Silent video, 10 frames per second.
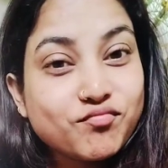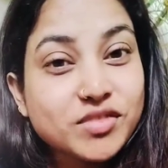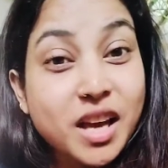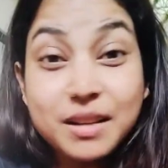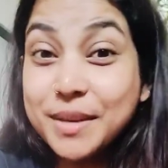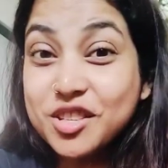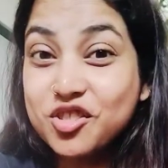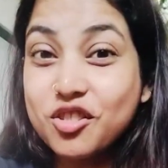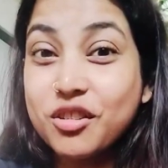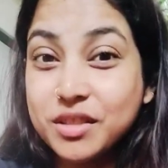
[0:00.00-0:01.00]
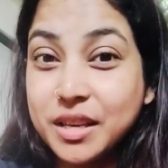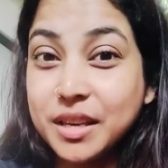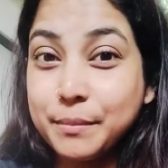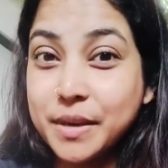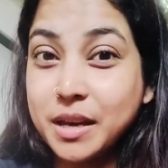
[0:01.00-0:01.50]
I'll make sure ki
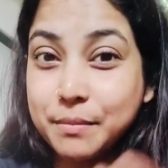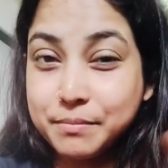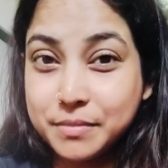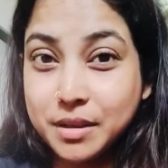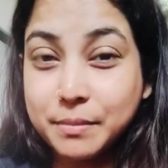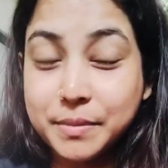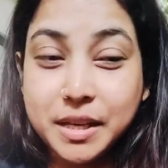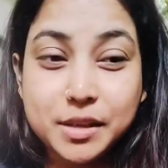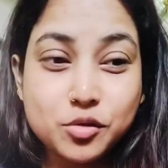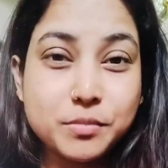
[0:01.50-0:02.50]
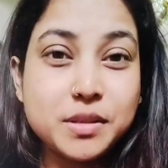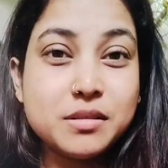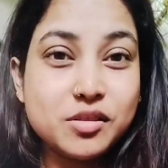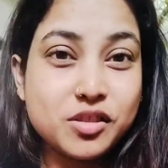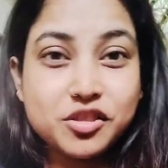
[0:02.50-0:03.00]
main apne jo bhi
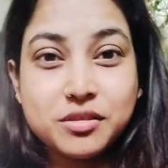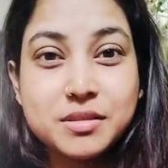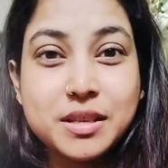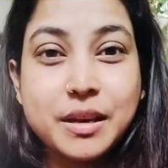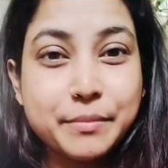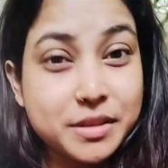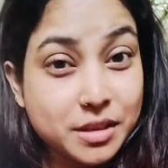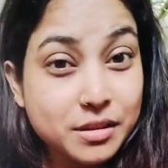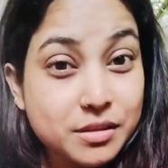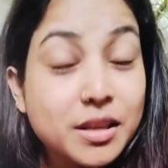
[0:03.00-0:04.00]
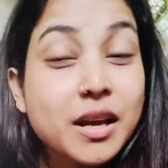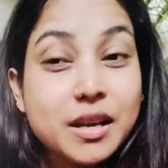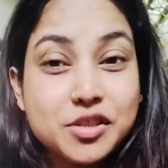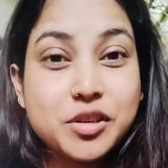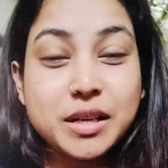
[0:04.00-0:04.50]
suggestion se aapke saath
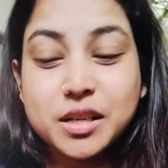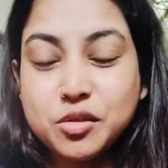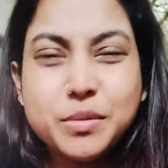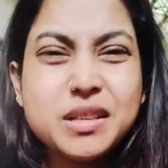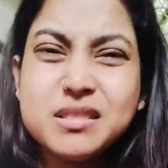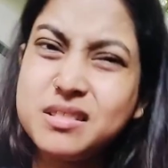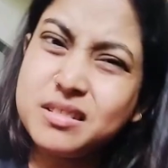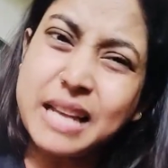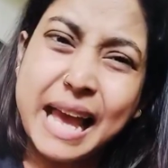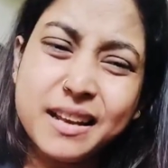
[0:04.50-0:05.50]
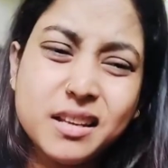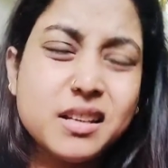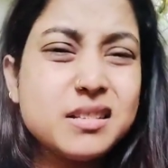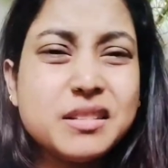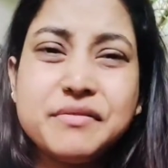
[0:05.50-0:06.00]
share karu, because tanning
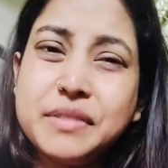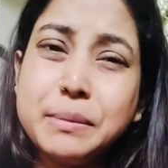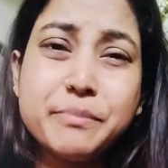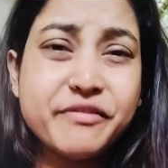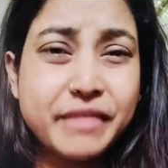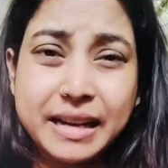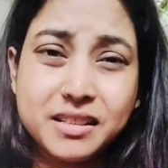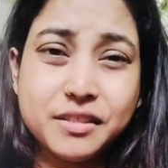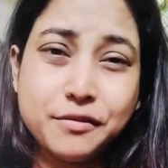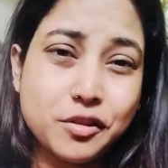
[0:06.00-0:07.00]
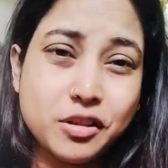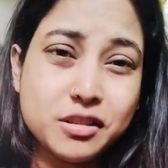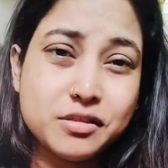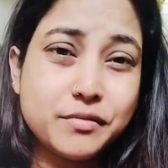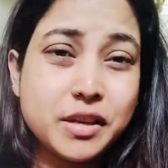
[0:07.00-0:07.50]
is a big factor for us.
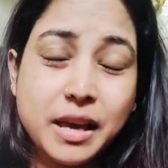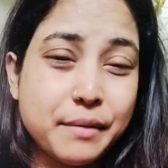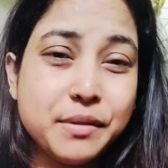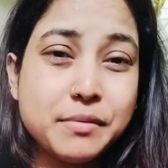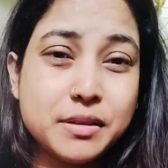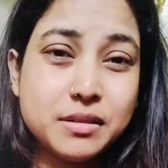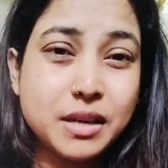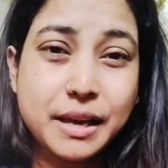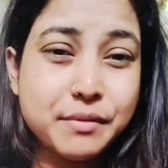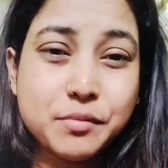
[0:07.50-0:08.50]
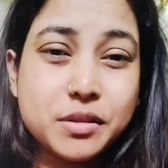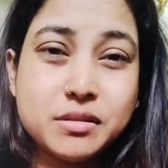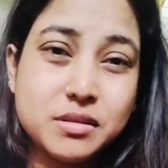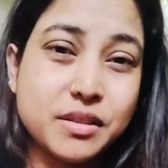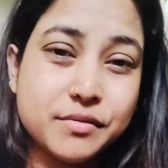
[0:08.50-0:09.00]
Everyone
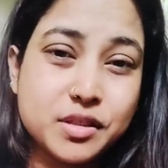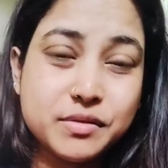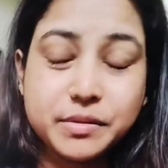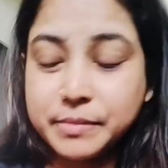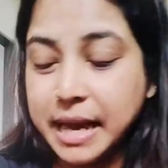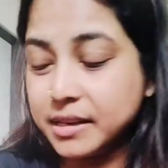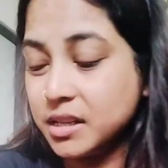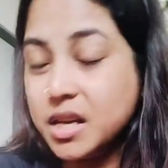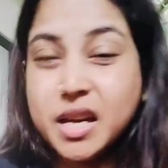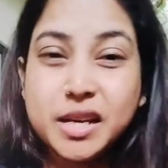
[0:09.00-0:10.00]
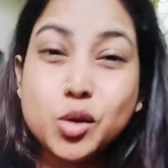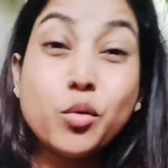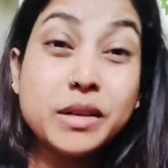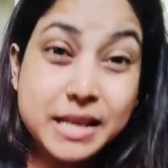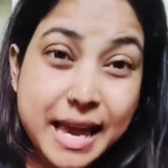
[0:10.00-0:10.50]
suffers from that. No one
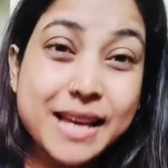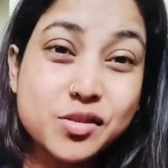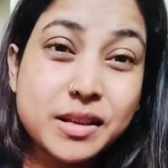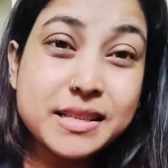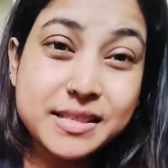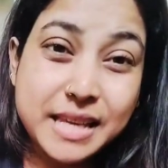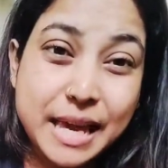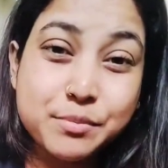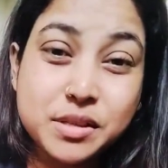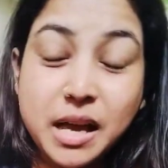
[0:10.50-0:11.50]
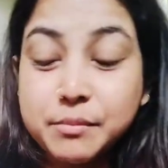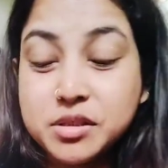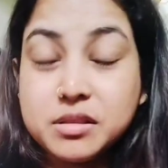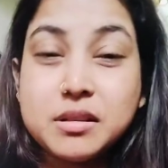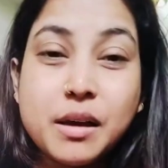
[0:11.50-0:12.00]
actually escapes. Aap
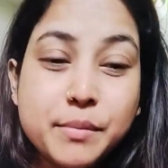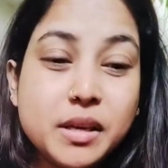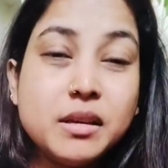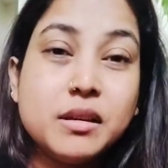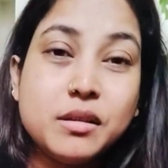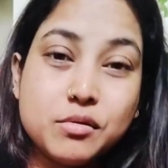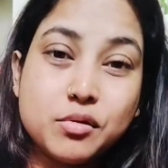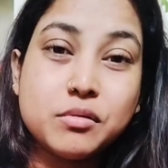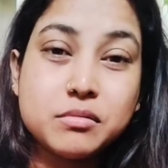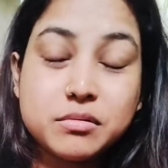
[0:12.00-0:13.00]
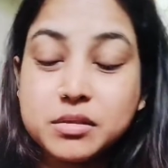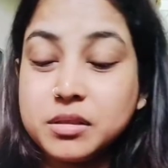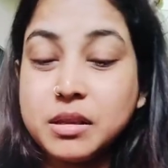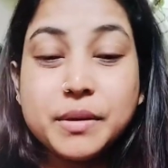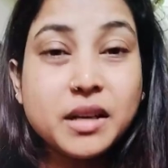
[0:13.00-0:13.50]
jitna bhi, you know,
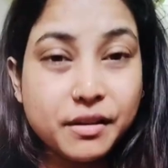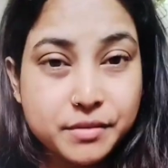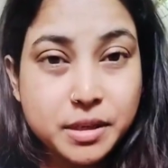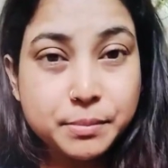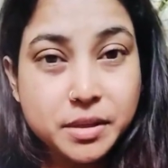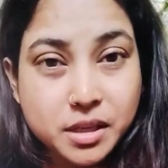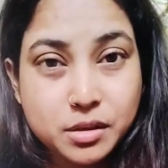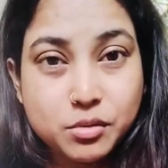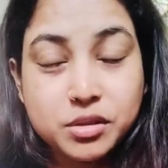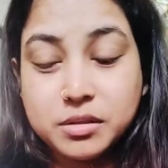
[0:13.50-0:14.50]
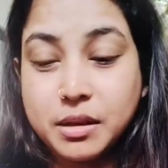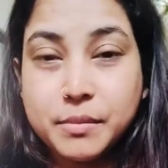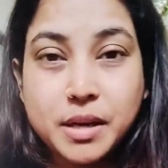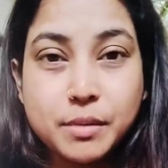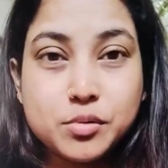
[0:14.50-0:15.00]
jitna bhi cover up kar lo, jitna bhi
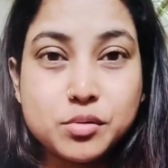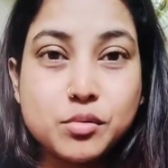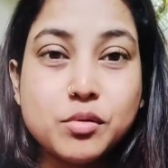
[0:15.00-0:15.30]
aap usko